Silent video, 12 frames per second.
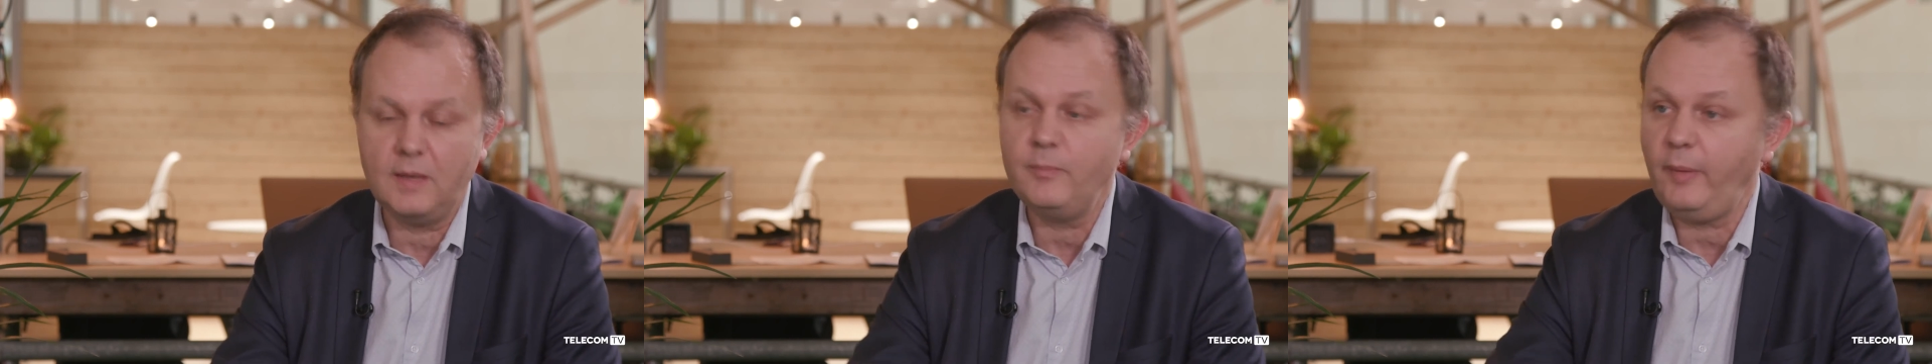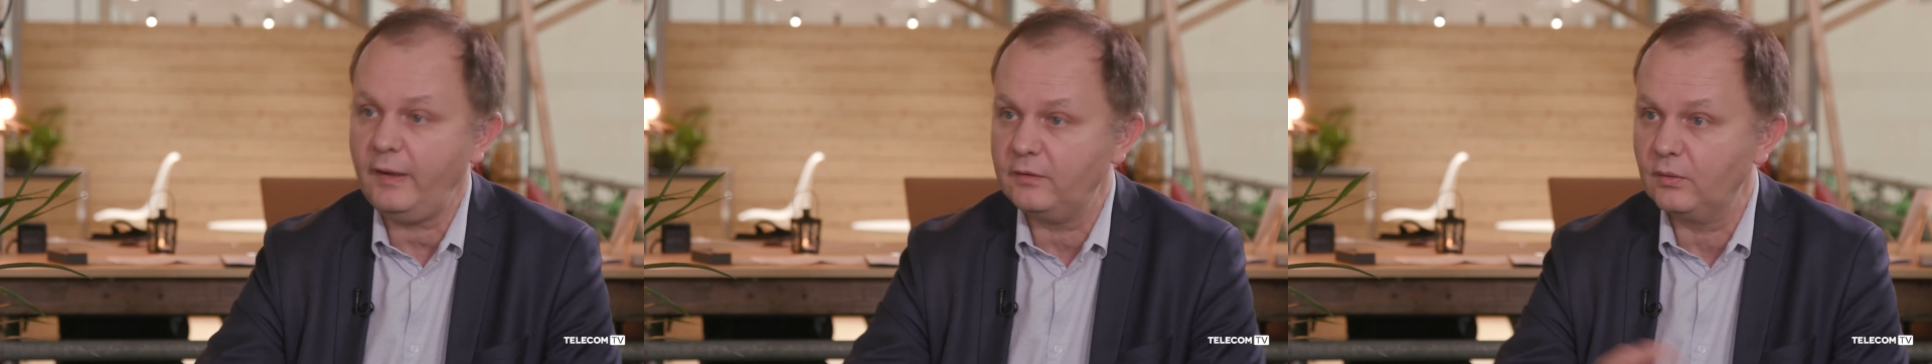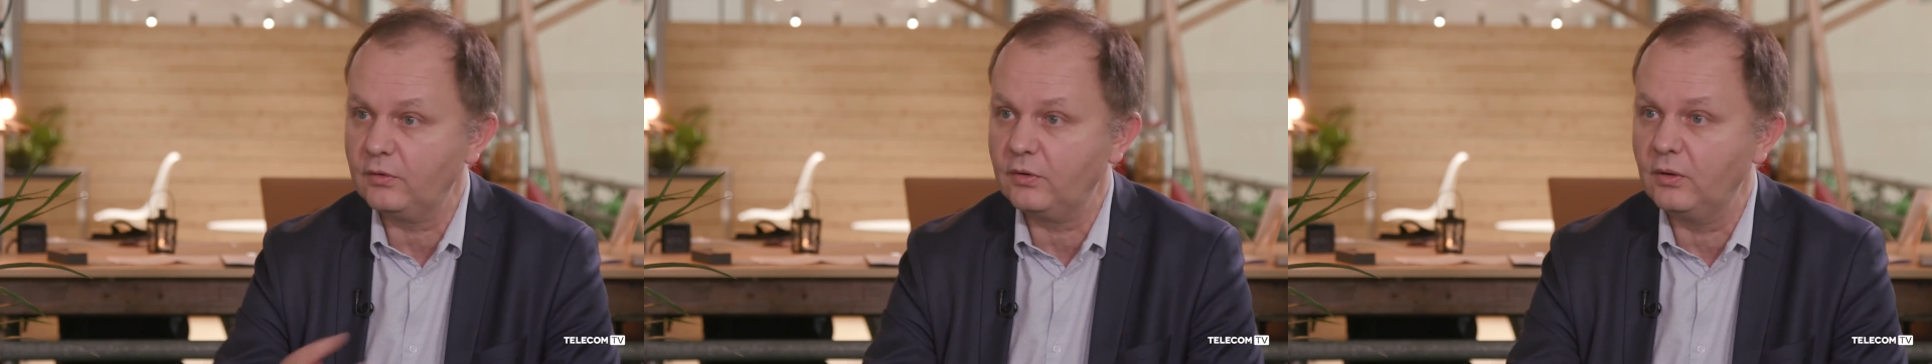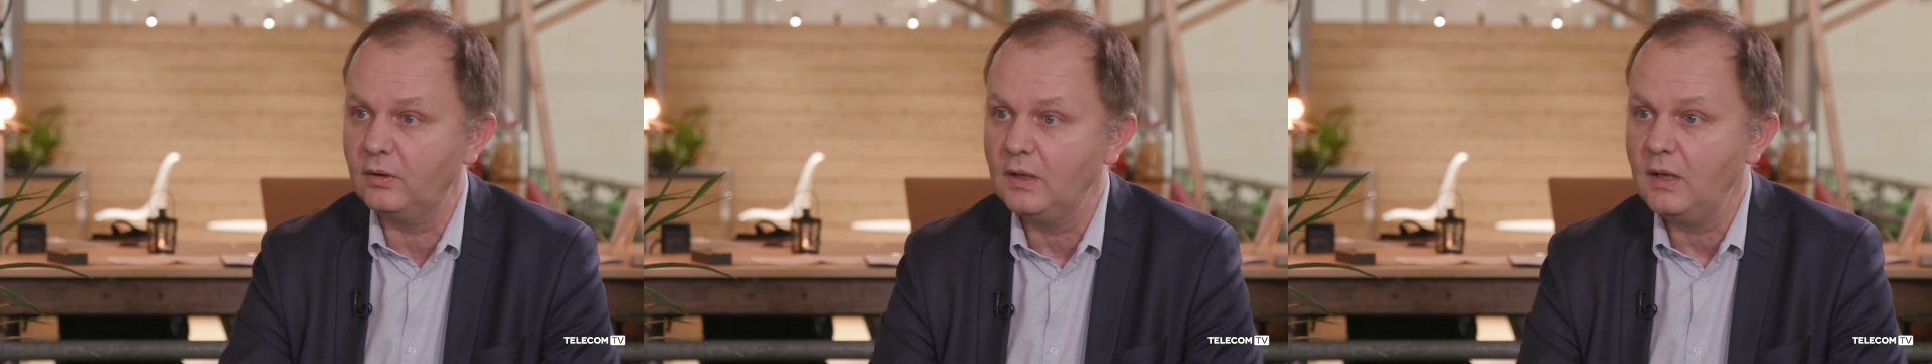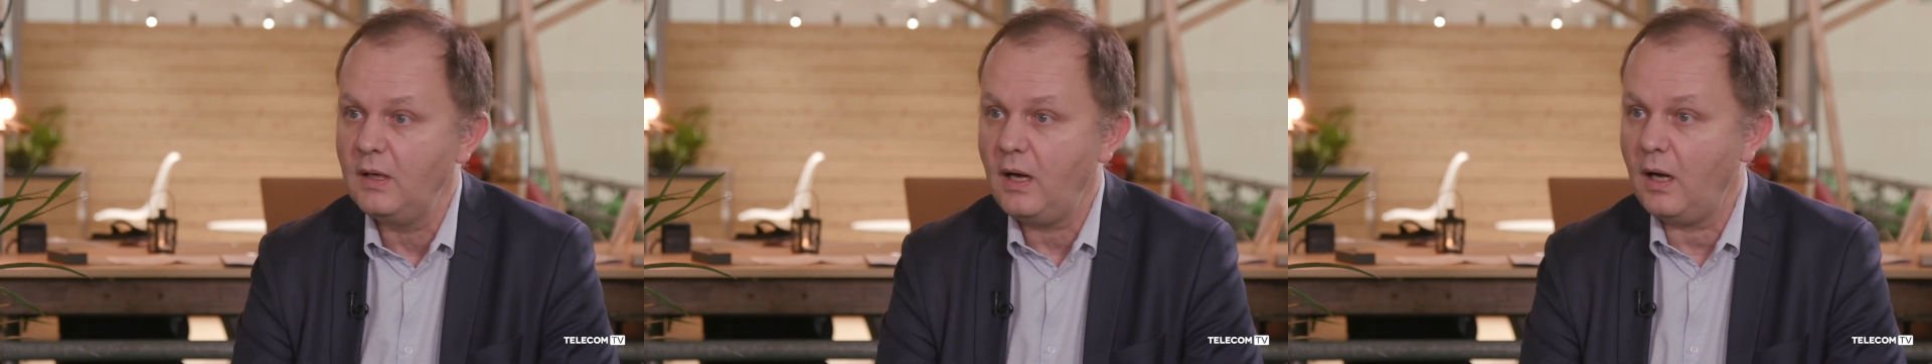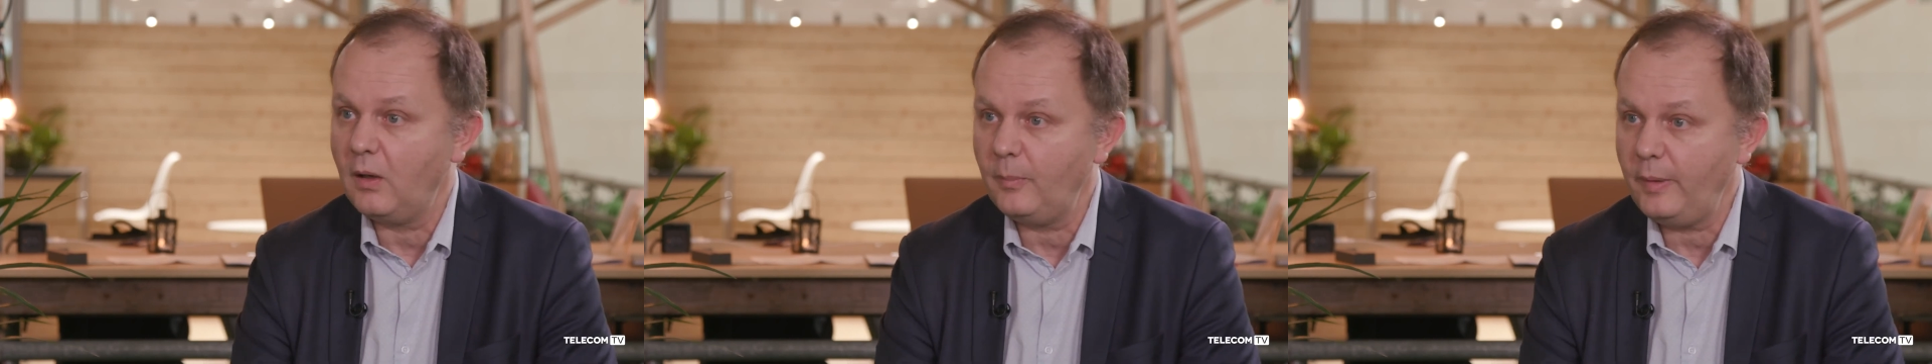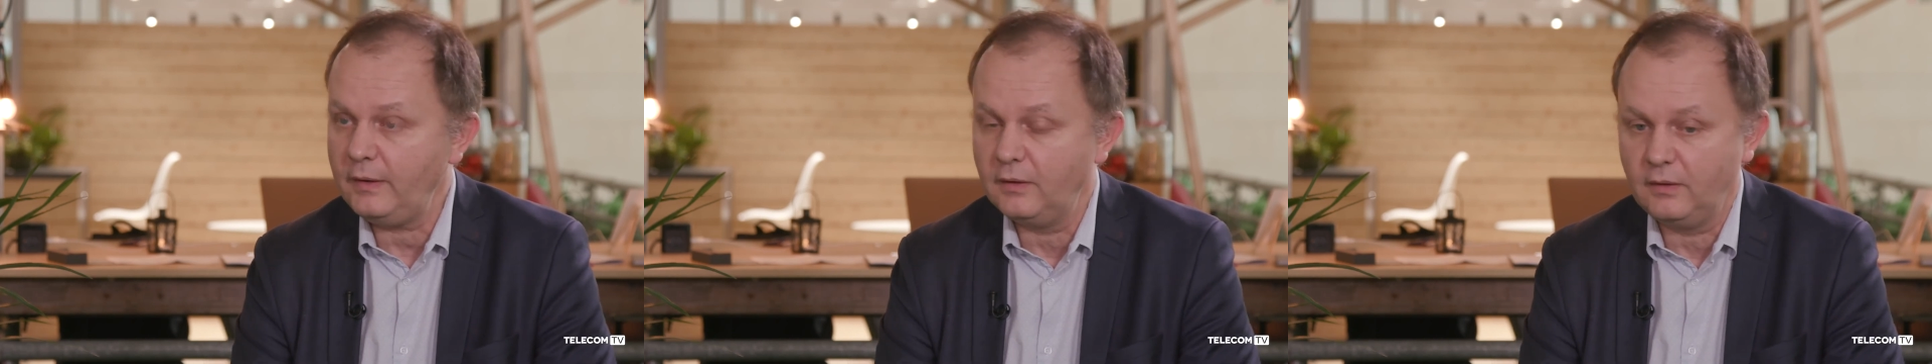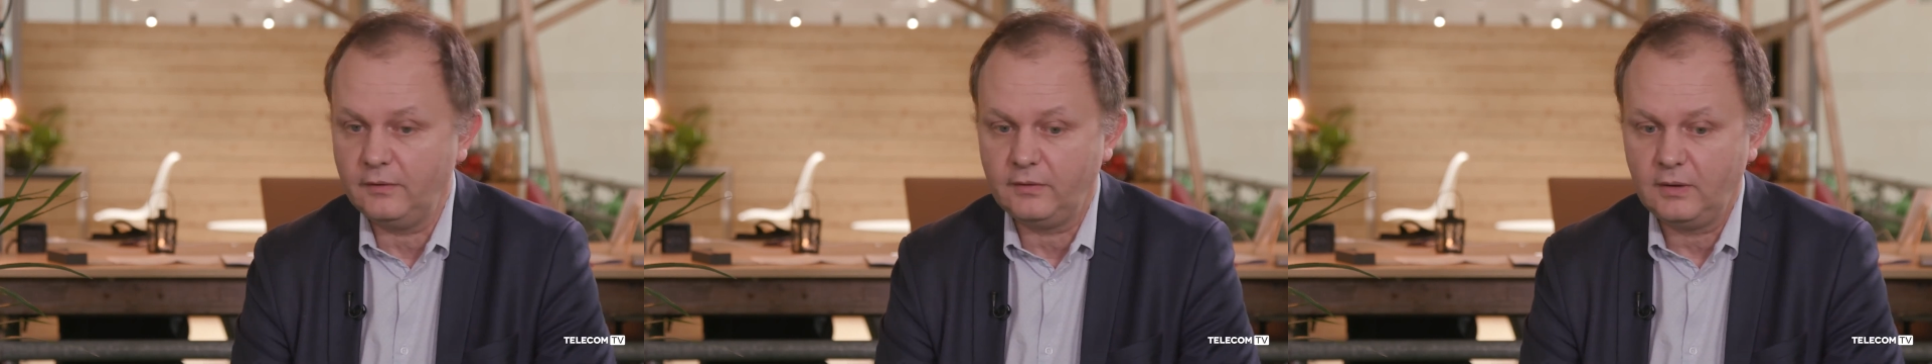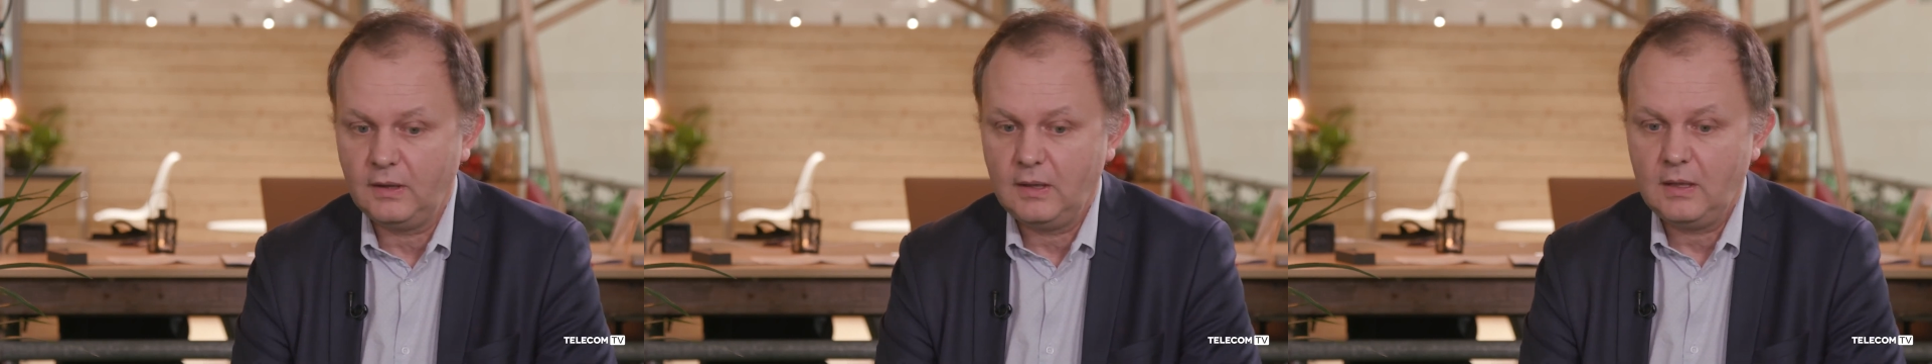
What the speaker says: impacts also our partners.